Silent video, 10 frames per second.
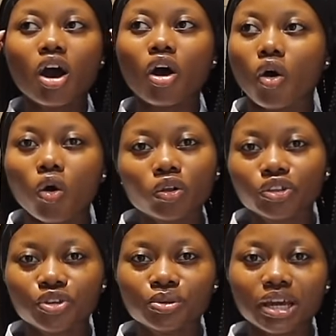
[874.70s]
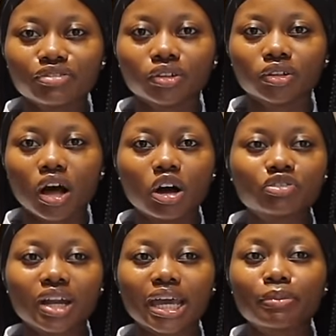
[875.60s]
a whole new level
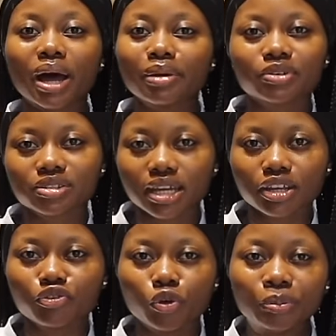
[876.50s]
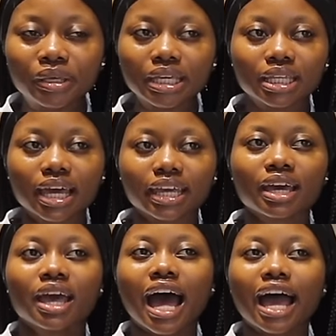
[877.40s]
of, like, Bible study for me. Like,
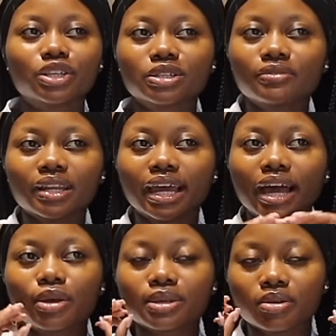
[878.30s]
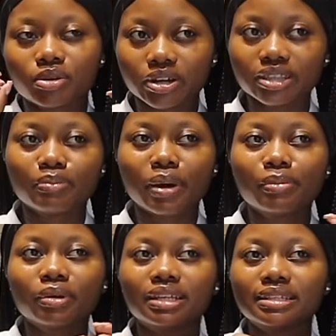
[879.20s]
I just feel like I read the
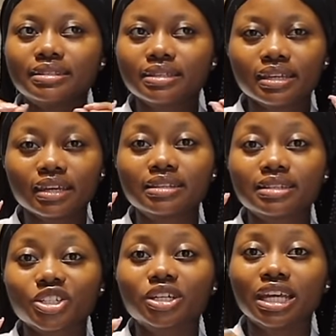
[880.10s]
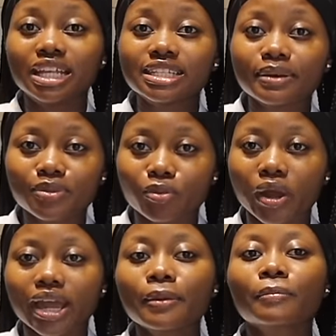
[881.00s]
Bible and see it in such an in-depth
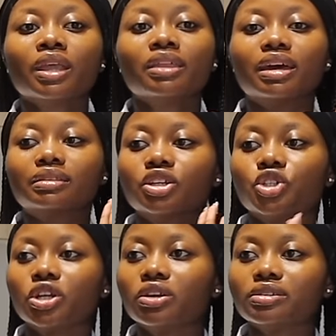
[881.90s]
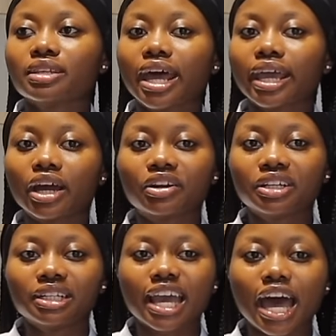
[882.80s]
way that the journals that I
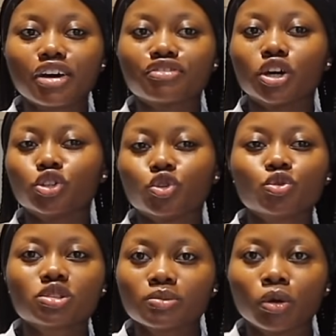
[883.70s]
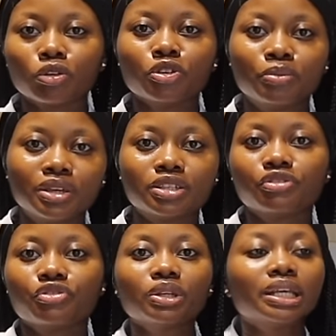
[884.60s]
currently have are too small for me to
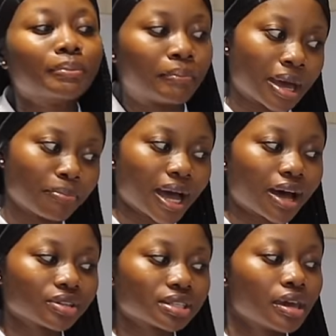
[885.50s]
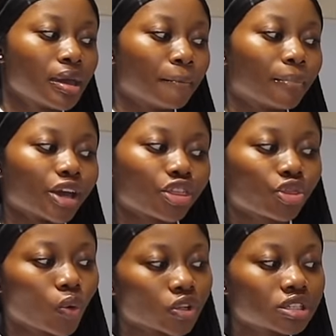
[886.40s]
fully map out my
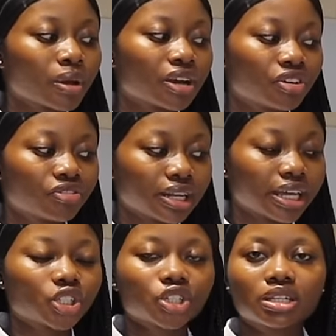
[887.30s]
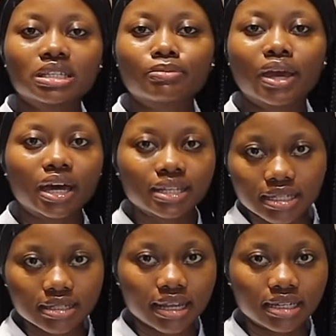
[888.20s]
thoughts, my revelations, my
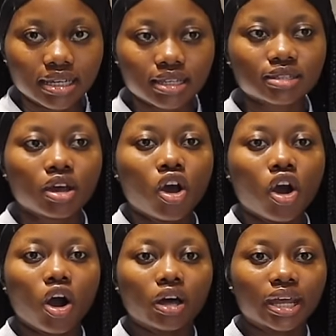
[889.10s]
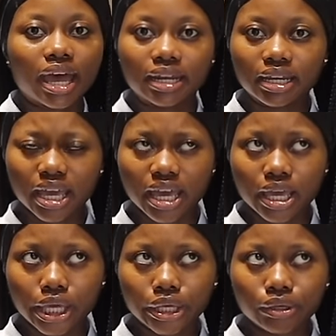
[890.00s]
understandings on an
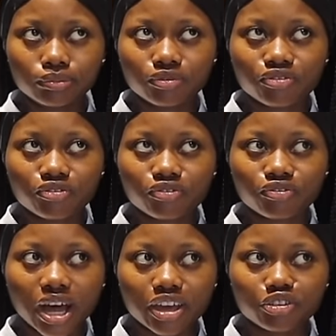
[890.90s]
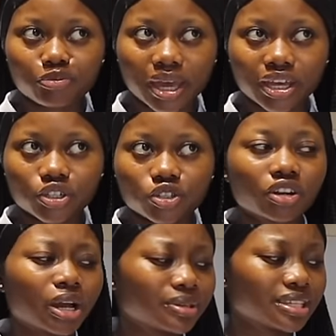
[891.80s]
A5 page.
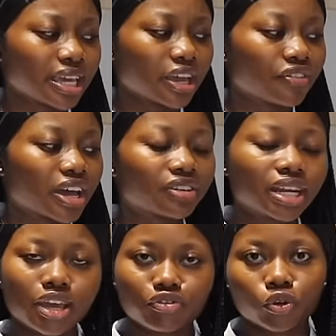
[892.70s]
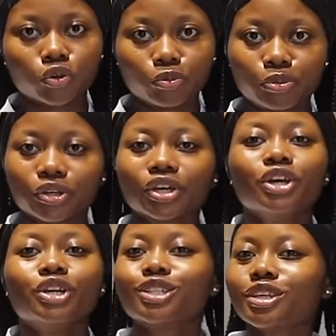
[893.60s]
Sorry, I was saying A5, an A4 notebook.
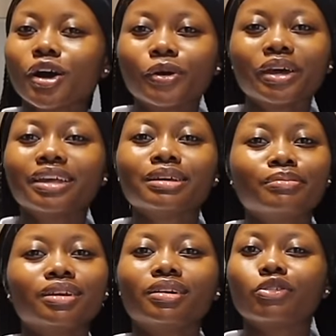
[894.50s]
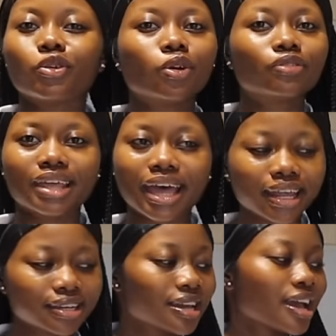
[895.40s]
So in the middle of all of
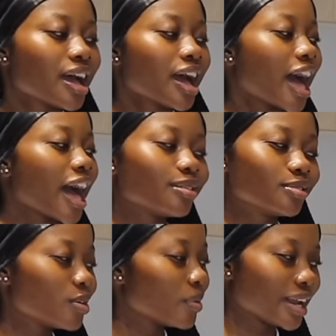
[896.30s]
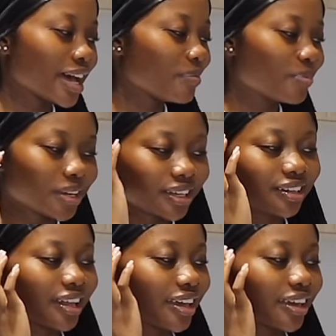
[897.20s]
that, I don't know what happened,
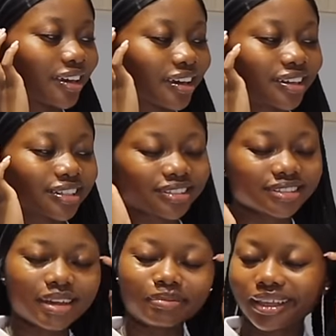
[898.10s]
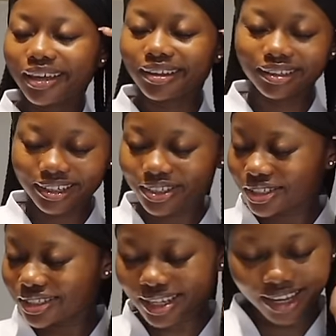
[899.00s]
like, something
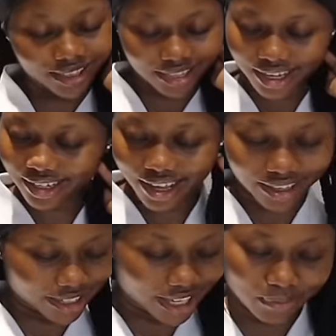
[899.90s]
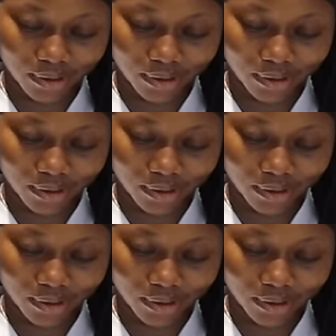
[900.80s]
glitched, and then I came